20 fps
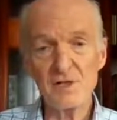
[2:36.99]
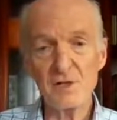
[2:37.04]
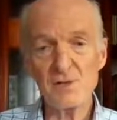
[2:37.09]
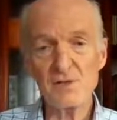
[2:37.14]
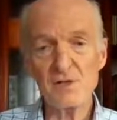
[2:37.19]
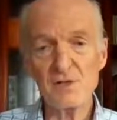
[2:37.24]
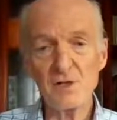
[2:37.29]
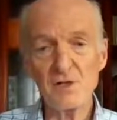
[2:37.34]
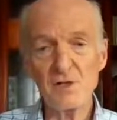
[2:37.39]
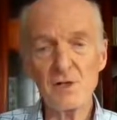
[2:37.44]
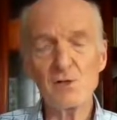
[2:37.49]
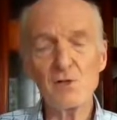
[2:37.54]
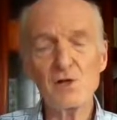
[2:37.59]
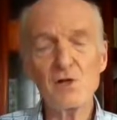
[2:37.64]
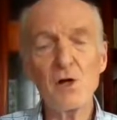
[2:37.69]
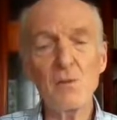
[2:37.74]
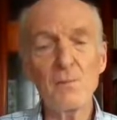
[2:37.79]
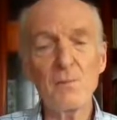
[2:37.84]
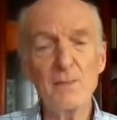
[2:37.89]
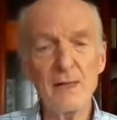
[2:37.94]
There was there were
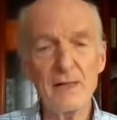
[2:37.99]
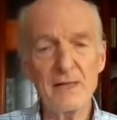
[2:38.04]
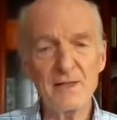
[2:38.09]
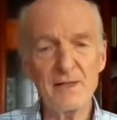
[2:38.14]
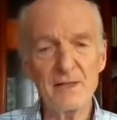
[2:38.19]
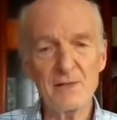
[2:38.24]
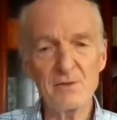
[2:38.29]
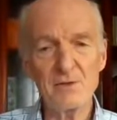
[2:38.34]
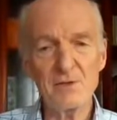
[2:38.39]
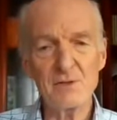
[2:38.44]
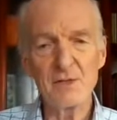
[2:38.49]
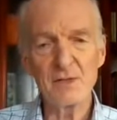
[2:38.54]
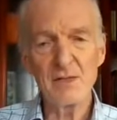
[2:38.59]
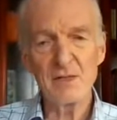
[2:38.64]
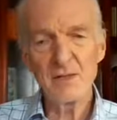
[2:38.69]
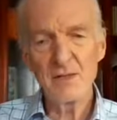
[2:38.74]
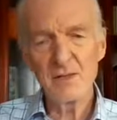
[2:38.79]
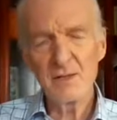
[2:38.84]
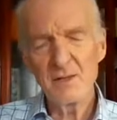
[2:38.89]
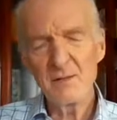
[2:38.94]
a lot made. There were
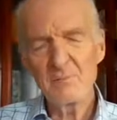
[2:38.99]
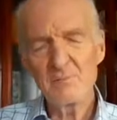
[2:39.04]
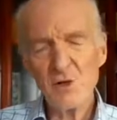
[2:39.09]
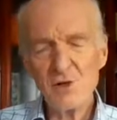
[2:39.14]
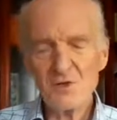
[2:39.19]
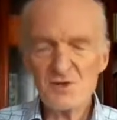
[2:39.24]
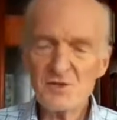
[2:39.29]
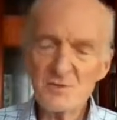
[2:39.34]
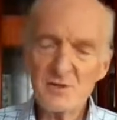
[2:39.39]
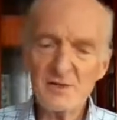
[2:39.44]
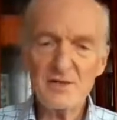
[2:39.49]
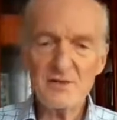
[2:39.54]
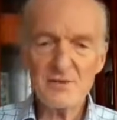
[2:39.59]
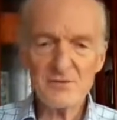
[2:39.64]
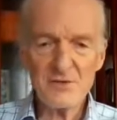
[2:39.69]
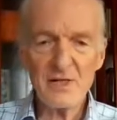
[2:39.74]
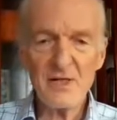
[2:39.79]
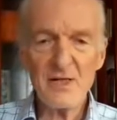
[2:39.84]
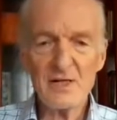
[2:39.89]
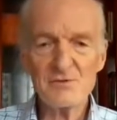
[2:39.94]
approximately
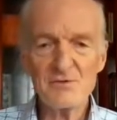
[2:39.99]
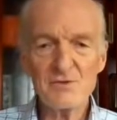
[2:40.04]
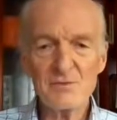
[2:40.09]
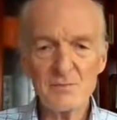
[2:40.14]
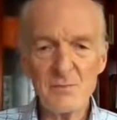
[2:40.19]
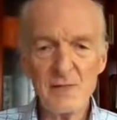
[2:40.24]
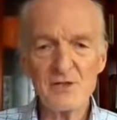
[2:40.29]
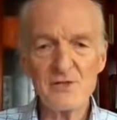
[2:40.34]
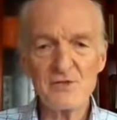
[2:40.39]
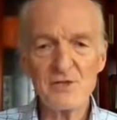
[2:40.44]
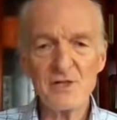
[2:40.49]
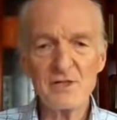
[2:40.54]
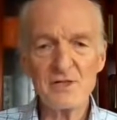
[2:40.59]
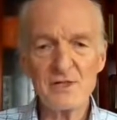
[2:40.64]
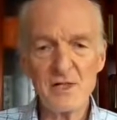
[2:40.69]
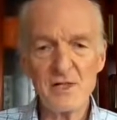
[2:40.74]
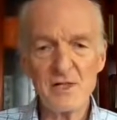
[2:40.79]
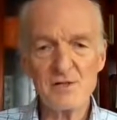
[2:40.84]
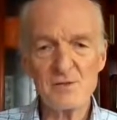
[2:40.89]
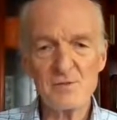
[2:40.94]
300 metric
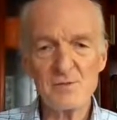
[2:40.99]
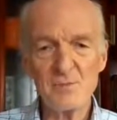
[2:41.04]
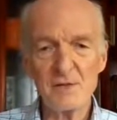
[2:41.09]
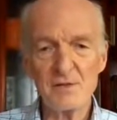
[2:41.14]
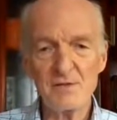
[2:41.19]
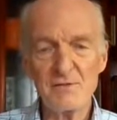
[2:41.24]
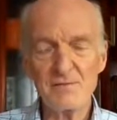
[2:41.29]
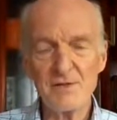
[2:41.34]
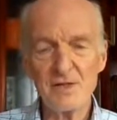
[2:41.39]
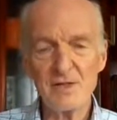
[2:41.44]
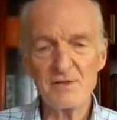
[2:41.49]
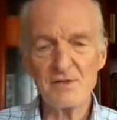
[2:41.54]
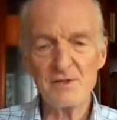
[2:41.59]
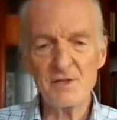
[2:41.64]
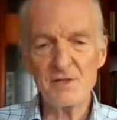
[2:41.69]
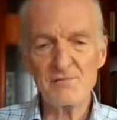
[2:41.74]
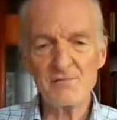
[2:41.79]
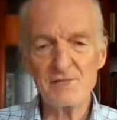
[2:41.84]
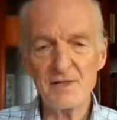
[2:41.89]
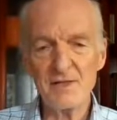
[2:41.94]
tons were
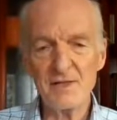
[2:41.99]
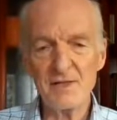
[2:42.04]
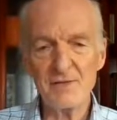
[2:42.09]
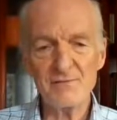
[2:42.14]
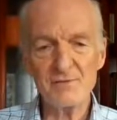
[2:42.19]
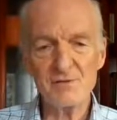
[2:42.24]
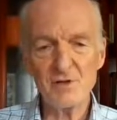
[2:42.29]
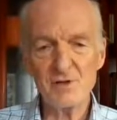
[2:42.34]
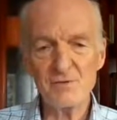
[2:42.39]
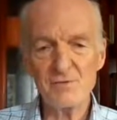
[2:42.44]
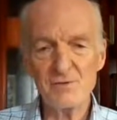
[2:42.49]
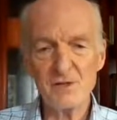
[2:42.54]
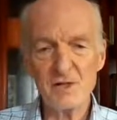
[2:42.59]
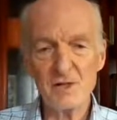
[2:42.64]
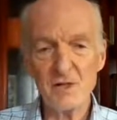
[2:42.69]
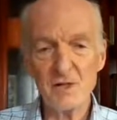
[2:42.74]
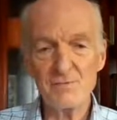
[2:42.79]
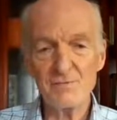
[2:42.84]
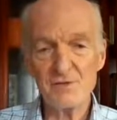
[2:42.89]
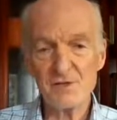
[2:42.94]
manufactured every year for over
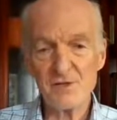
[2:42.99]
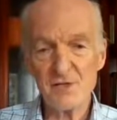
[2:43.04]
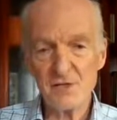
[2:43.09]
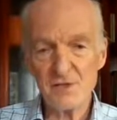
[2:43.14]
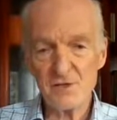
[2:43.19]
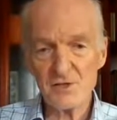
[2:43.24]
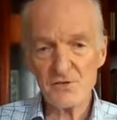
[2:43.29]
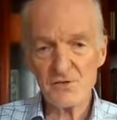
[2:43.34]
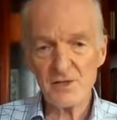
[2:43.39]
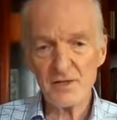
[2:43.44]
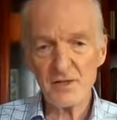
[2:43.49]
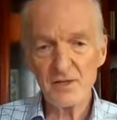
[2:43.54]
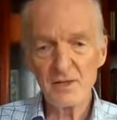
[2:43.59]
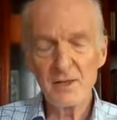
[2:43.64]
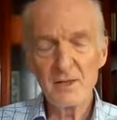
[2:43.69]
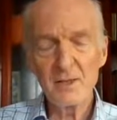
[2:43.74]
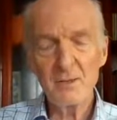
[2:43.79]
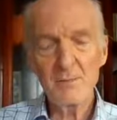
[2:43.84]
half a century.